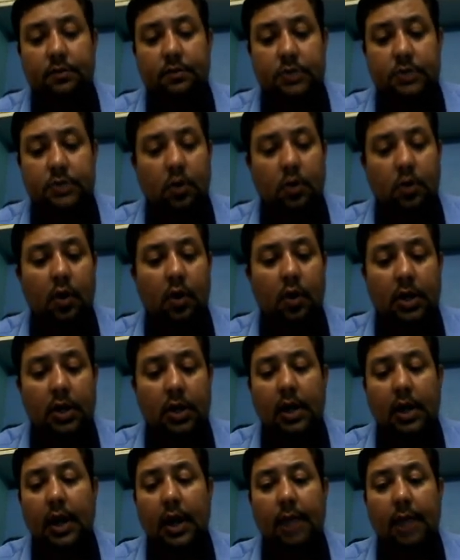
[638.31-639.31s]
So here
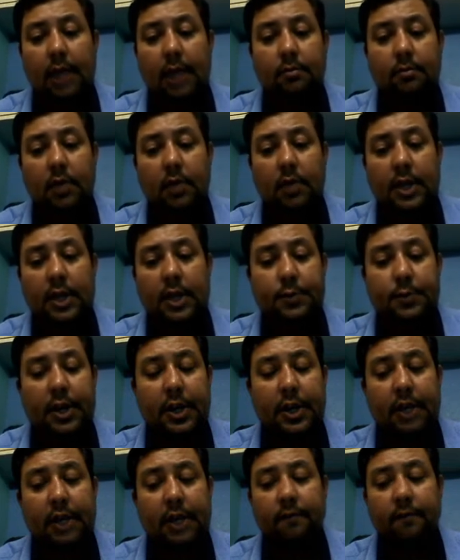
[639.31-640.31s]
I am
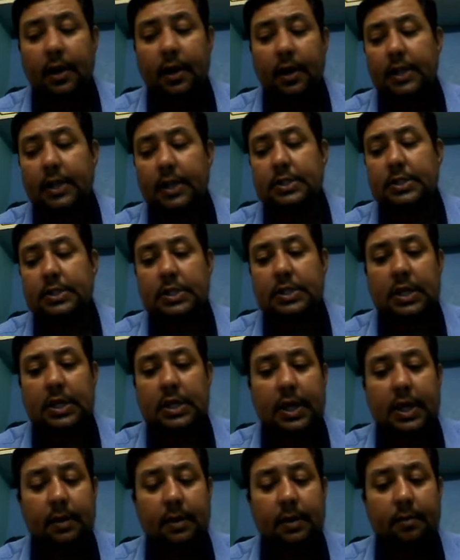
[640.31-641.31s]
explaining what is the
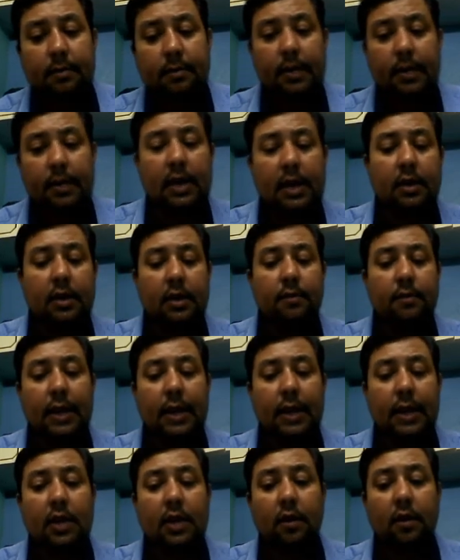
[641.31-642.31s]
mean
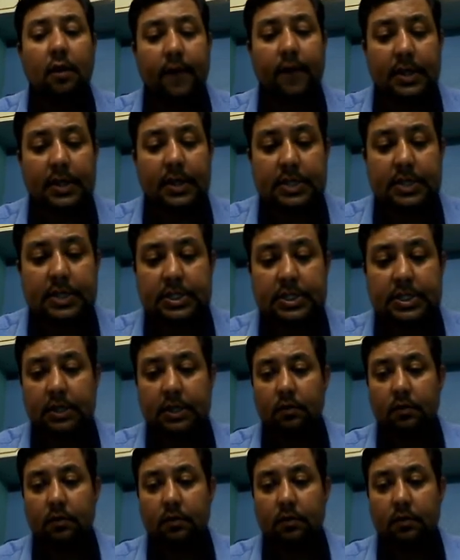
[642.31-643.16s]
of case sensitive.